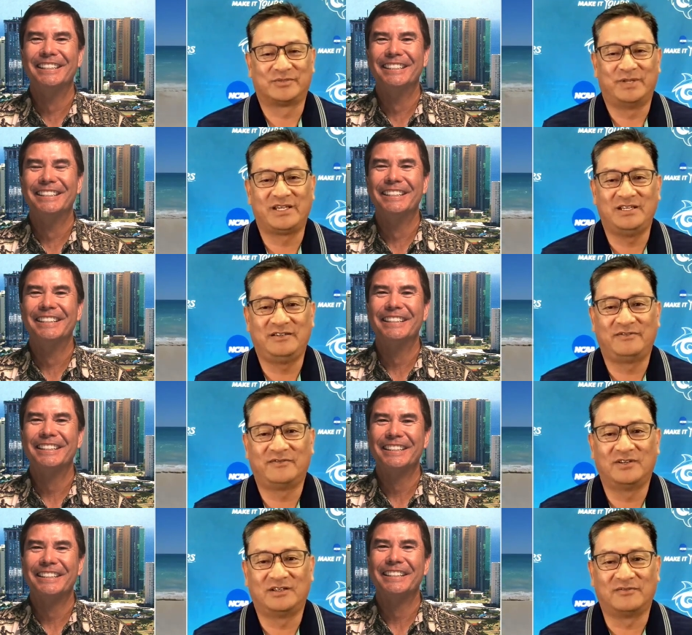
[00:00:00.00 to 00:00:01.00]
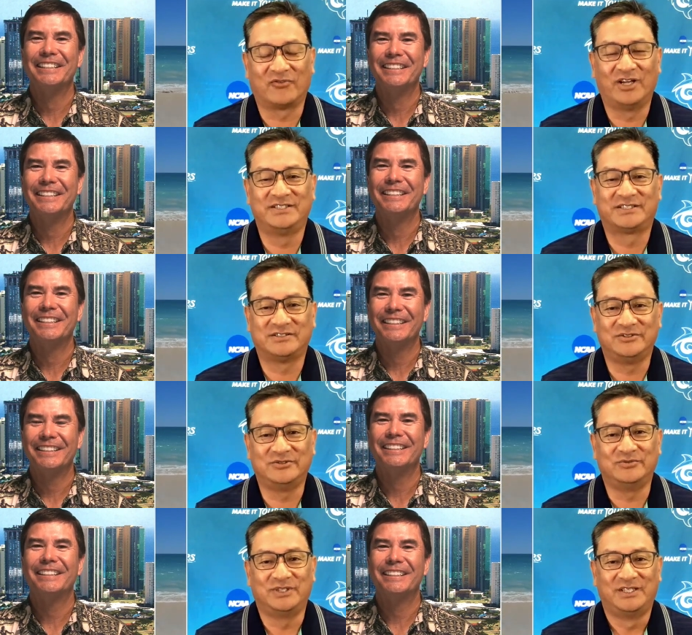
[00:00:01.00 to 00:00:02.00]
Speaker 1: through some Nike uh, friends
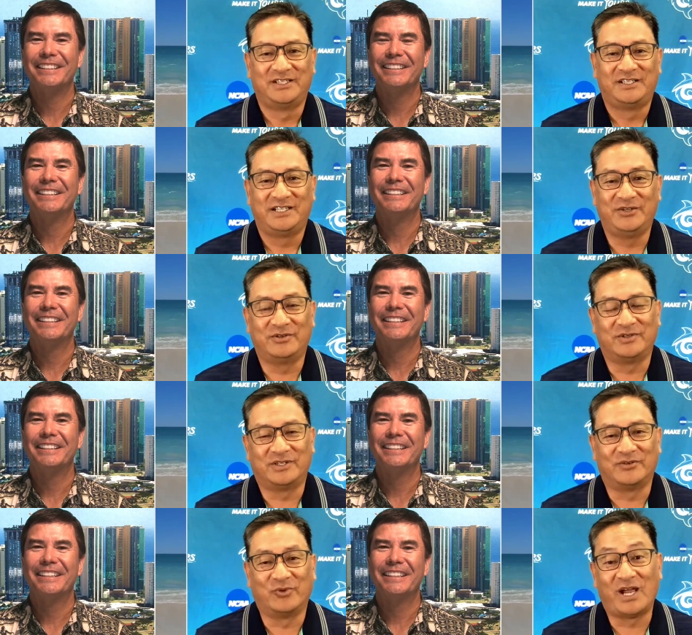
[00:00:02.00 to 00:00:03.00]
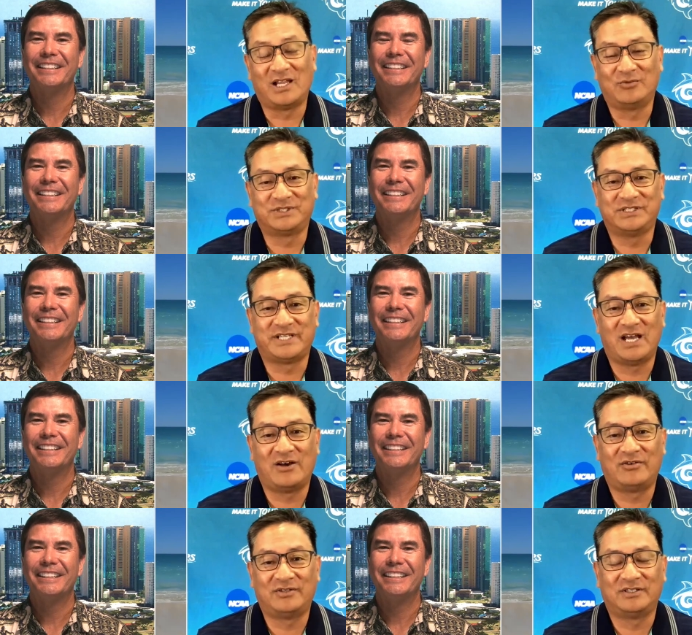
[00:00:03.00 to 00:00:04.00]
who he uh, Ray Allen was in
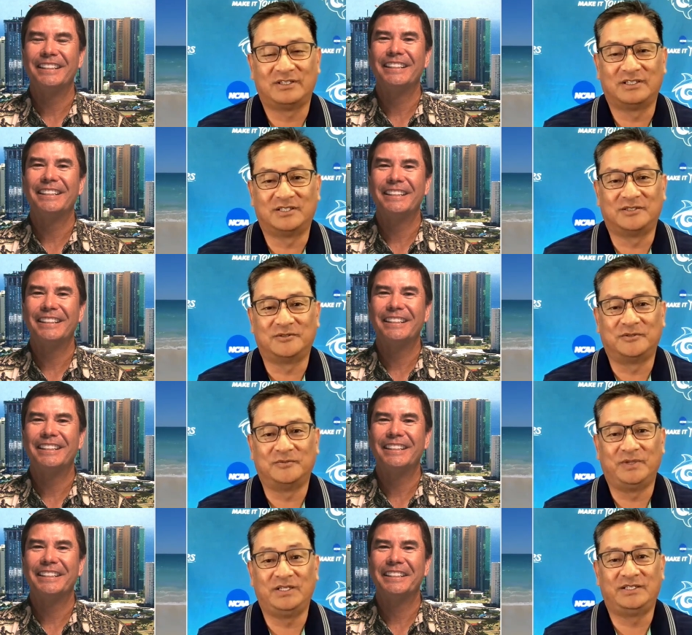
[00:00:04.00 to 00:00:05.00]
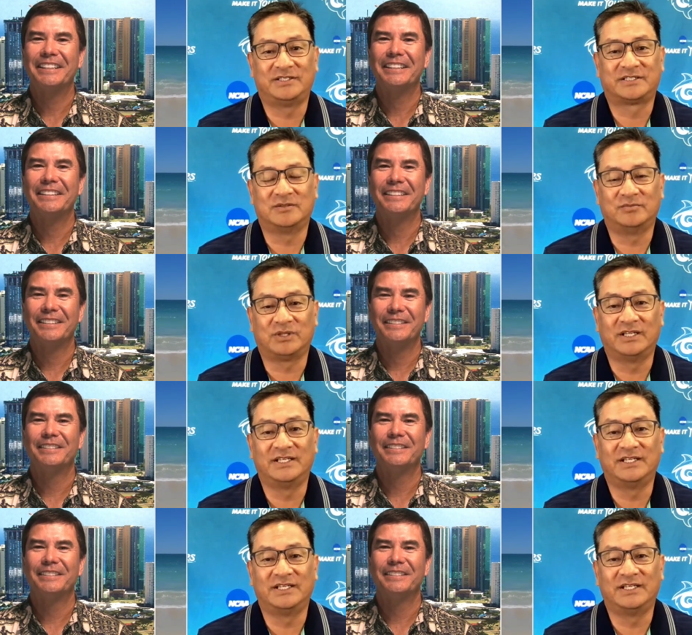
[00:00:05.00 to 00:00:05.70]
town. Um, he did some